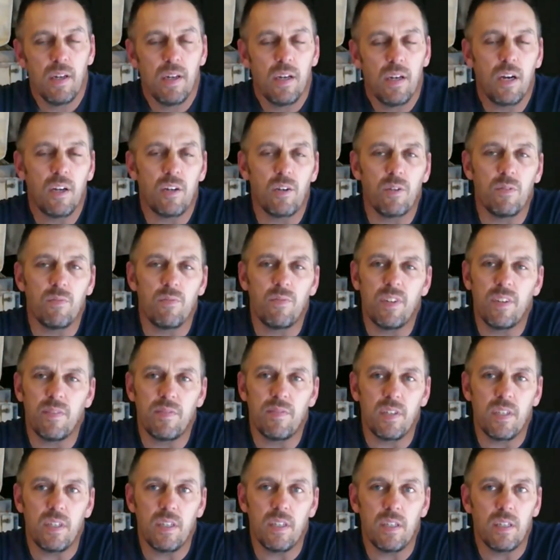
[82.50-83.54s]

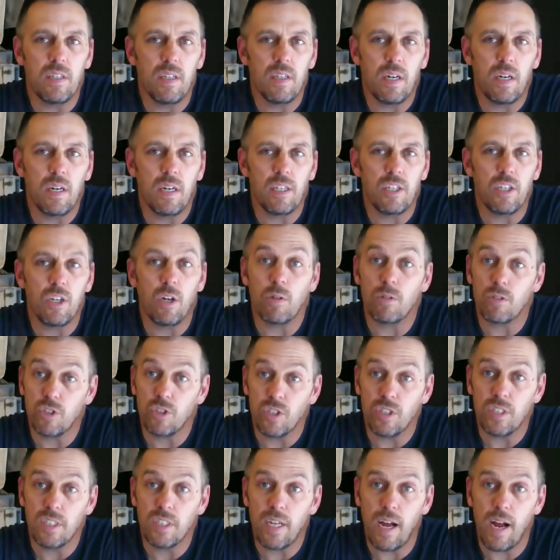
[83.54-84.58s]
$150
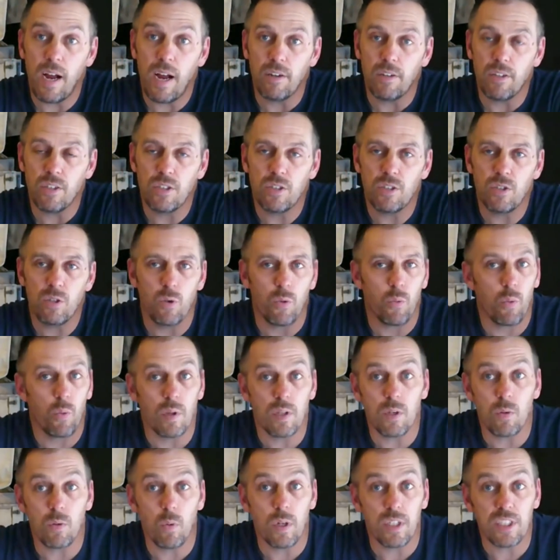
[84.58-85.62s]
on tires. So it
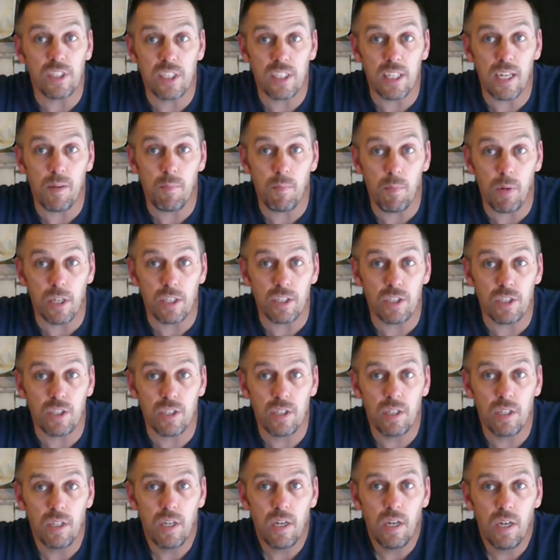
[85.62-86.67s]
really wasn't that
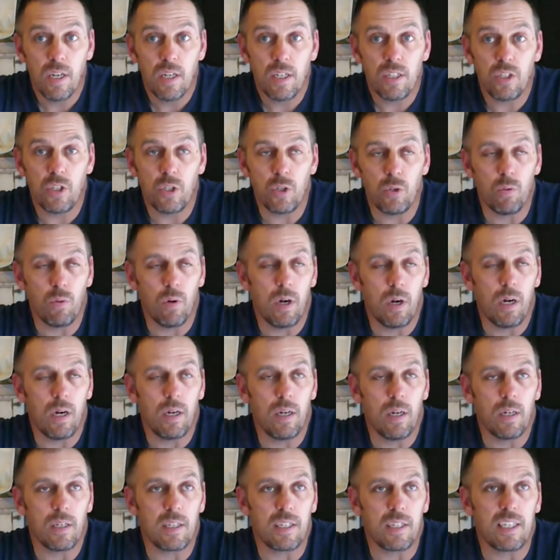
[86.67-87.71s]
much
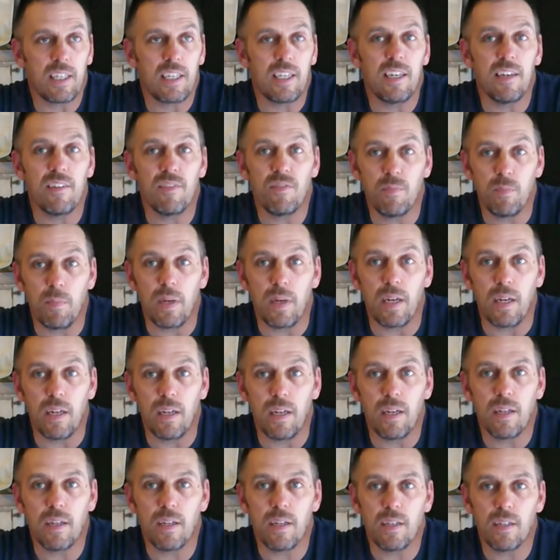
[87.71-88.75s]
to give
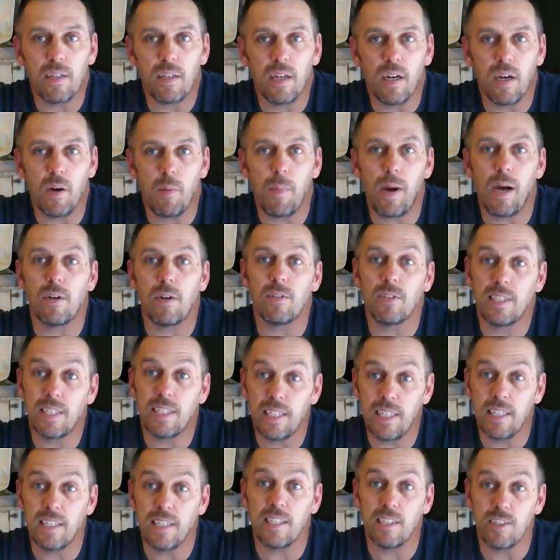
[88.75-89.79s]
me about
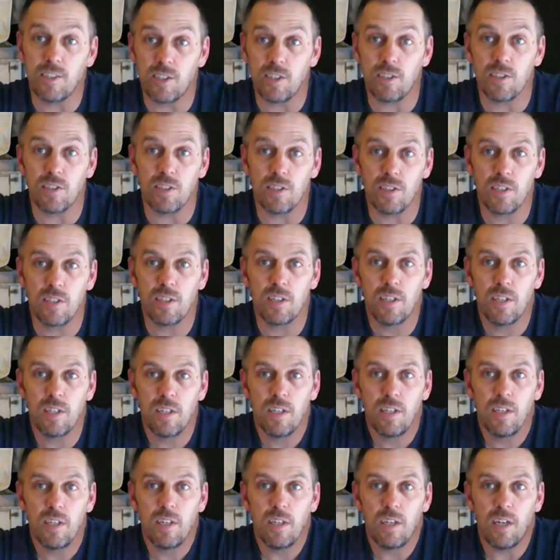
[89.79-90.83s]
10 inches
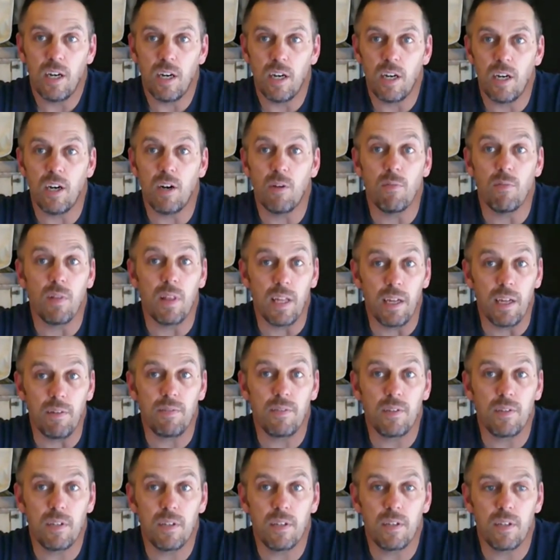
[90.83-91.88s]
of
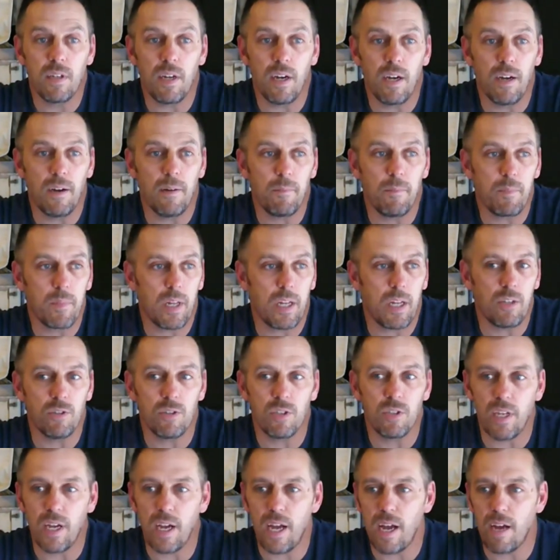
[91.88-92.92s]
lift. I used
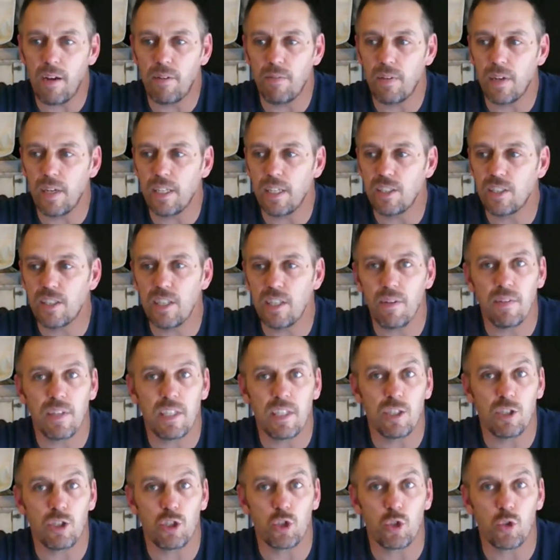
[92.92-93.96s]
to have a
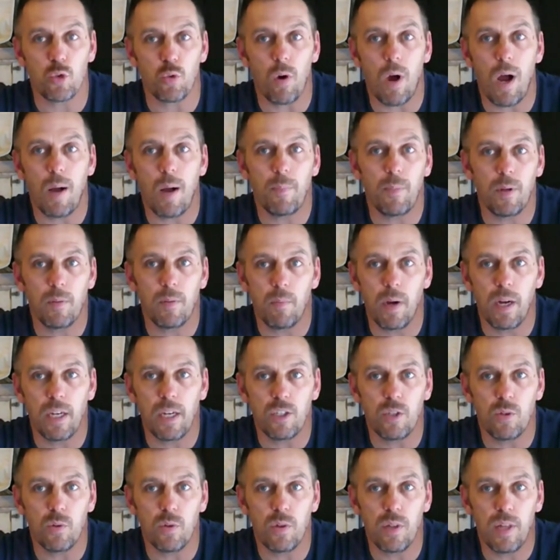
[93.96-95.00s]
7-inch drop on my
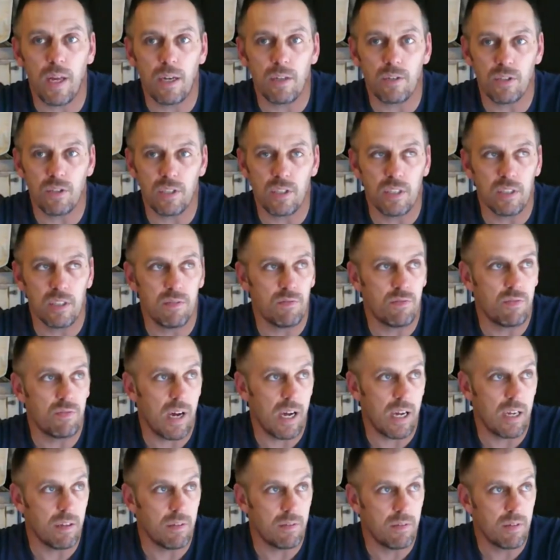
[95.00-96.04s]

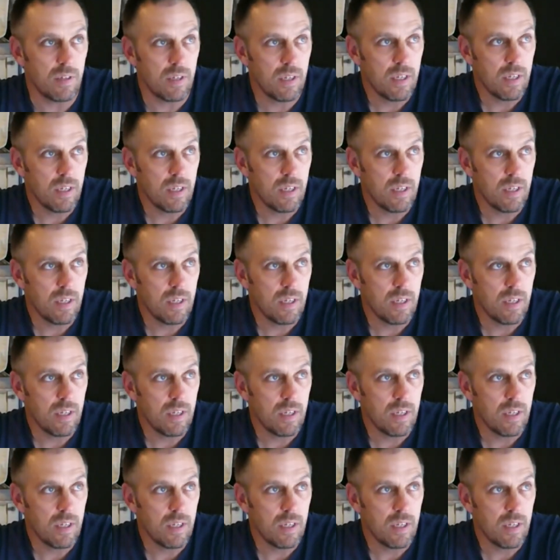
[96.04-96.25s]
2005